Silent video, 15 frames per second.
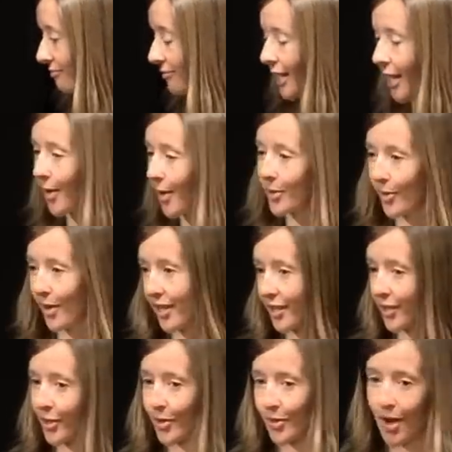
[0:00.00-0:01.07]
and I was ready
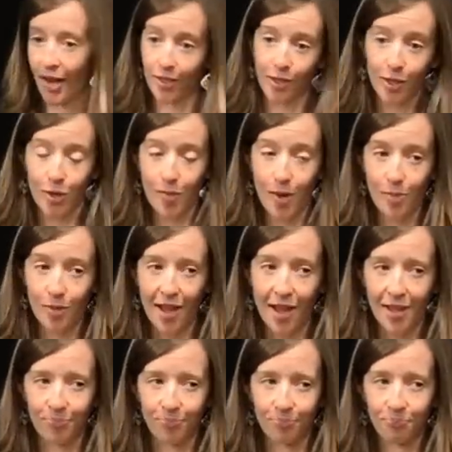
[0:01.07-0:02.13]
to execute my
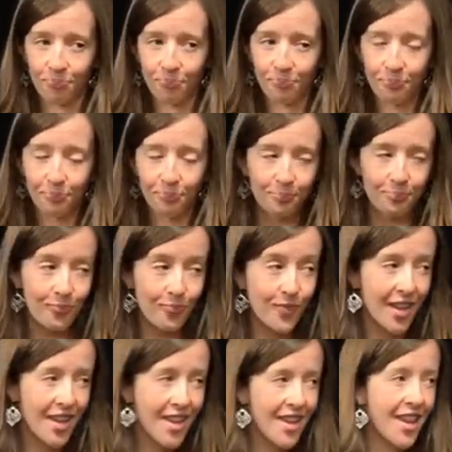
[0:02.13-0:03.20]
plan.
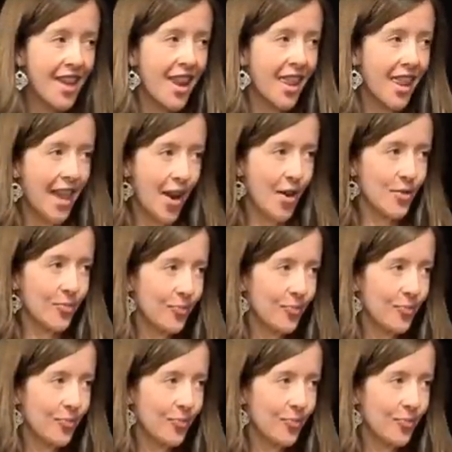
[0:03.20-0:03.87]
Now,